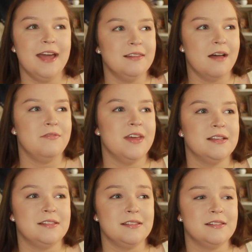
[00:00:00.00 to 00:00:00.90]
I love
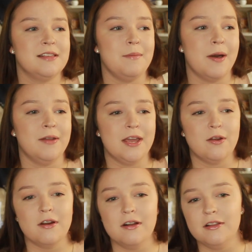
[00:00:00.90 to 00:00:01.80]
this. This is about a
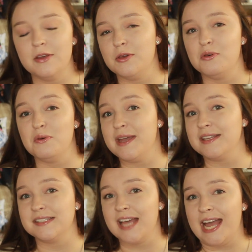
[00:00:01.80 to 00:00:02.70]
girl who
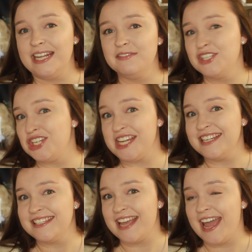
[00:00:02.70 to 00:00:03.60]
is kind of a
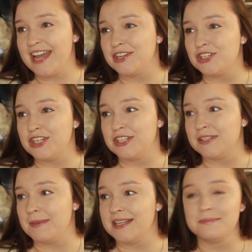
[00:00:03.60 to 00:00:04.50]
cheat and she
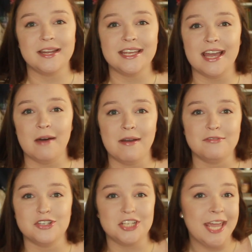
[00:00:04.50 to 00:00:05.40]
just makes money
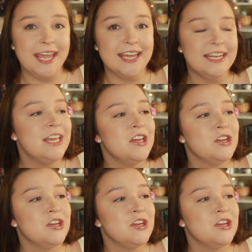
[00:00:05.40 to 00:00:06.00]
however she can.